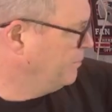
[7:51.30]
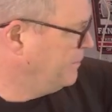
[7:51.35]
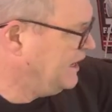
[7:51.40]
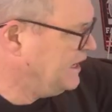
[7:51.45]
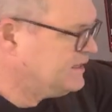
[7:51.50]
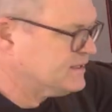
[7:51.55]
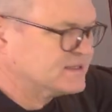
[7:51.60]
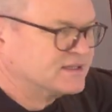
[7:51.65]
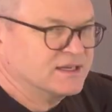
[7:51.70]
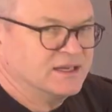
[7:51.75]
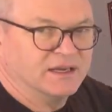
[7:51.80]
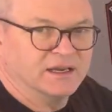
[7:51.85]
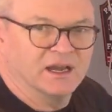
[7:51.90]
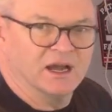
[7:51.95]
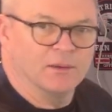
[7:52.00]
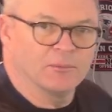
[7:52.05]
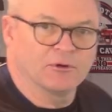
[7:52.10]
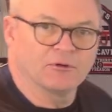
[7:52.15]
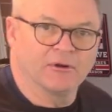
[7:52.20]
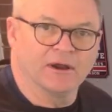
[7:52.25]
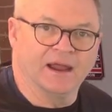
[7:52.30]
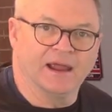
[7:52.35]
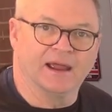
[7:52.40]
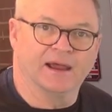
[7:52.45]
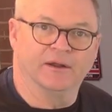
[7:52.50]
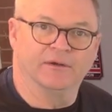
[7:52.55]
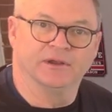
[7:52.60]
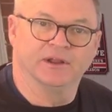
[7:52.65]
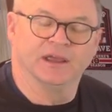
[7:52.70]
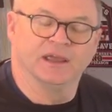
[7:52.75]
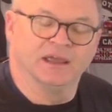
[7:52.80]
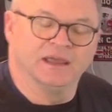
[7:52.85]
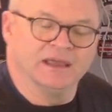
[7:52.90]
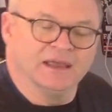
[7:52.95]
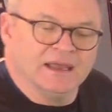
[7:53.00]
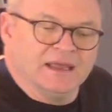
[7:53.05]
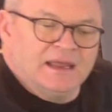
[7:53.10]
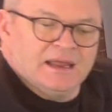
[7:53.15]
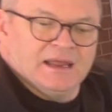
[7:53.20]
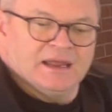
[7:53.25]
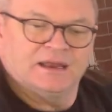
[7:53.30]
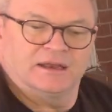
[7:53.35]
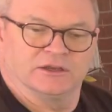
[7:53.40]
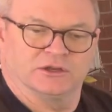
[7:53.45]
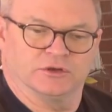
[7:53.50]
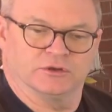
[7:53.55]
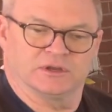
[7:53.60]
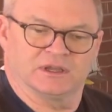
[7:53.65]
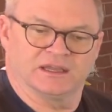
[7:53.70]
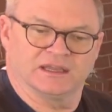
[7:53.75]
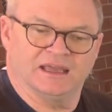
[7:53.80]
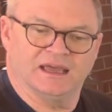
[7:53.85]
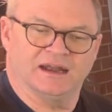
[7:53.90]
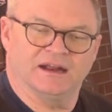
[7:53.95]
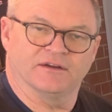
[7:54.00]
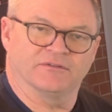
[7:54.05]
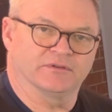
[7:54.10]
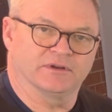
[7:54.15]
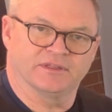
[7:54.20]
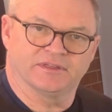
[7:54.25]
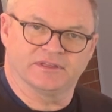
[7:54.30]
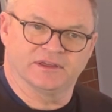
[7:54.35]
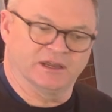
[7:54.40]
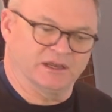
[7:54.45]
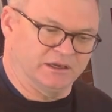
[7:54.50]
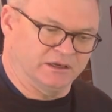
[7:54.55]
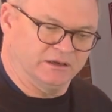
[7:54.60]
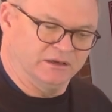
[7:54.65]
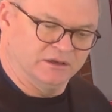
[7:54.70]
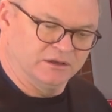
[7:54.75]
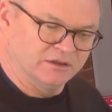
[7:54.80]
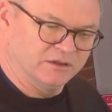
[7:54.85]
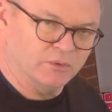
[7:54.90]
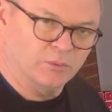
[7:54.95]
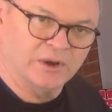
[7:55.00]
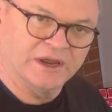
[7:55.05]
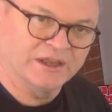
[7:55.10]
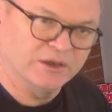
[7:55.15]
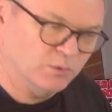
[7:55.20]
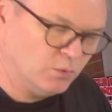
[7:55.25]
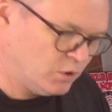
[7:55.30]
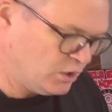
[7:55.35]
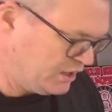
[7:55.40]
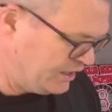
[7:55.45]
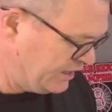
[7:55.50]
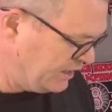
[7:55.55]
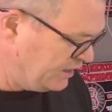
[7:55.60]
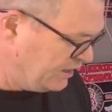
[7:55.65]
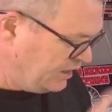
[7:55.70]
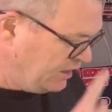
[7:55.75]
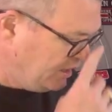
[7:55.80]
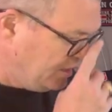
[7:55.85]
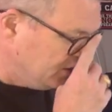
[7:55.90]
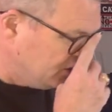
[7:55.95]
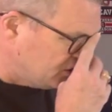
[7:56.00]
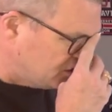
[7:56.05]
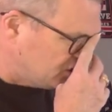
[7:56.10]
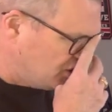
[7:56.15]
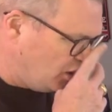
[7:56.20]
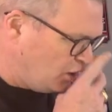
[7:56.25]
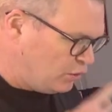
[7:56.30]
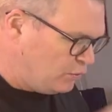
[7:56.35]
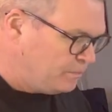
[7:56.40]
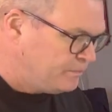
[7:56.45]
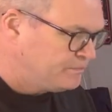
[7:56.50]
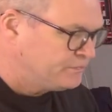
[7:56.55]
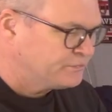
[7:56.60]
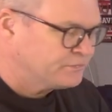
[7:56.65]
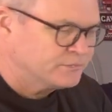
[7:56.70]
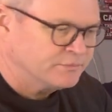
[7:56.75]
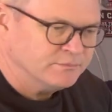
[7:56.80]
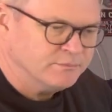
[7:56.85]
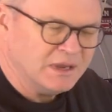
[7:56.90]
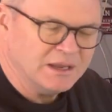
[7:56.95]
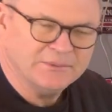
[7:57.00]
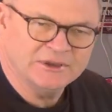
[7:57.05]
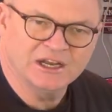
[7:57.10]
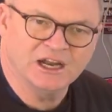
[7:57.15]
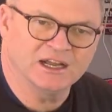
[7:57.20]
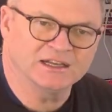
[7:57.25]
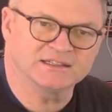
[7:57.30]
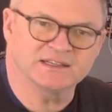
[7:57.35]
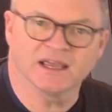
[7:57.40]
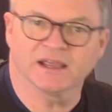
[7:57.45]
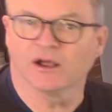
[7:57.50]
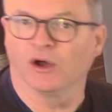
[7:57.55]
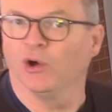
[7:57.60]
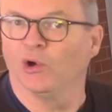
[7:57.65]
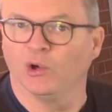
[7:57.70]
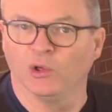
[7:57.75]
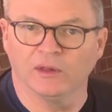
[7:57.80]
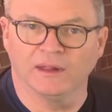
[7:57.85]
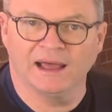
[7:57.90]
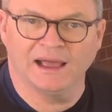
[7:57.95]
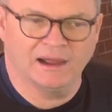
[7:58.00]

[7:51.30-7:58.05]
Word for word: the bets can come around and you can get everything the way you want it. So maybe not take a whole